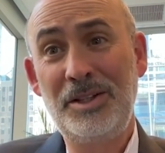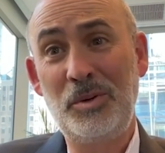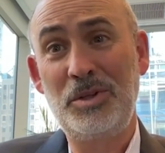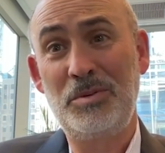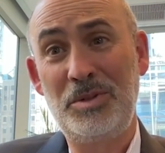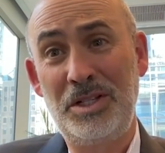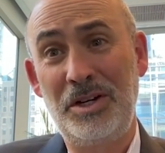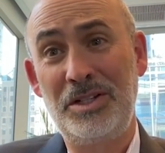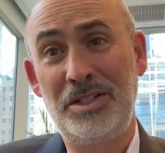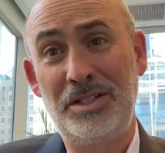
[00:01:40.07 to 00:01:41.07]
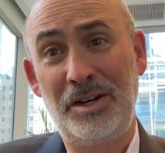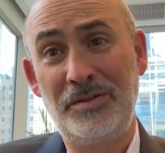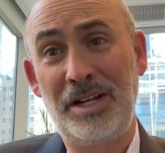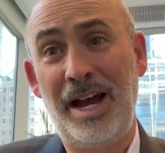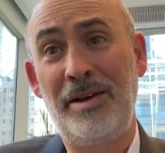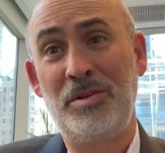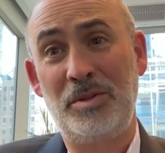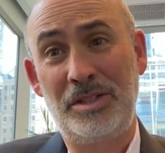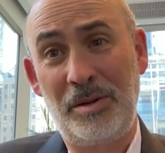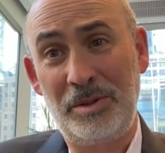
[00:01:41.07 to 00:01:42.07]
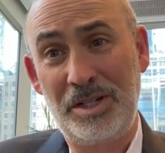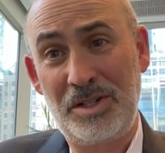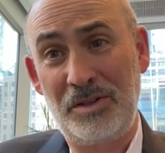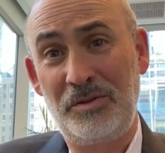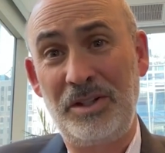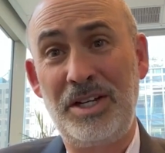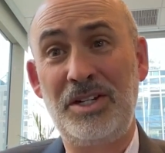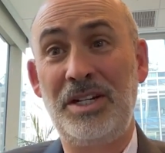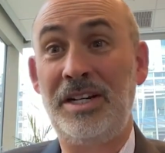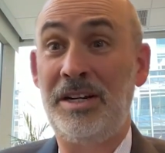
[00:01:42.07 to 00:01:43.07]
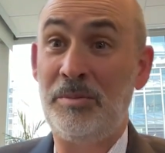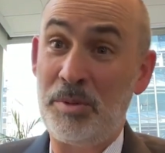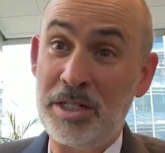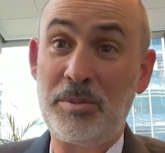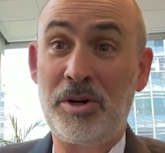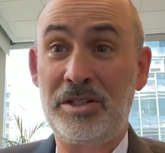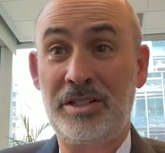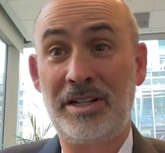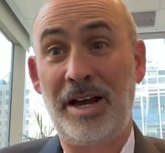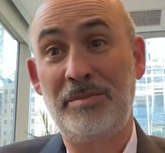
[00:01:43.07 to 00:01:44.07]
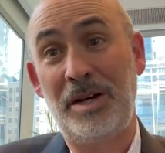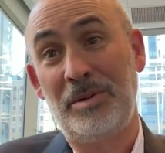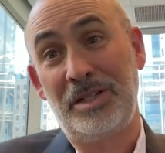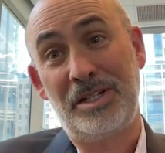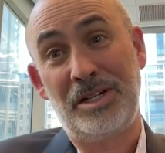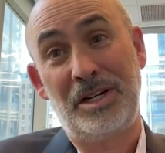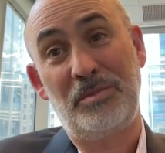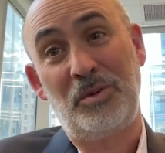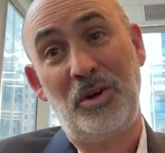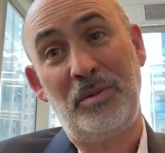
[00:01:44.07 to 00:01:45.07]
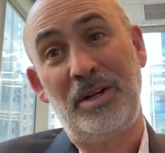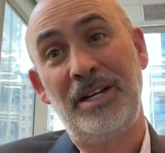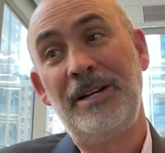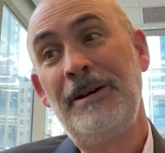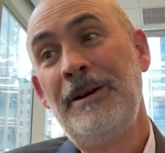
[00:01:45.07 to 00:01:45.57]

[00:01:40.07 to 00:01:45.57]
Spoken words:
there were some seriously tough times with double-digit inflation, and in Pittsburgh at the time, double-digit unemployment.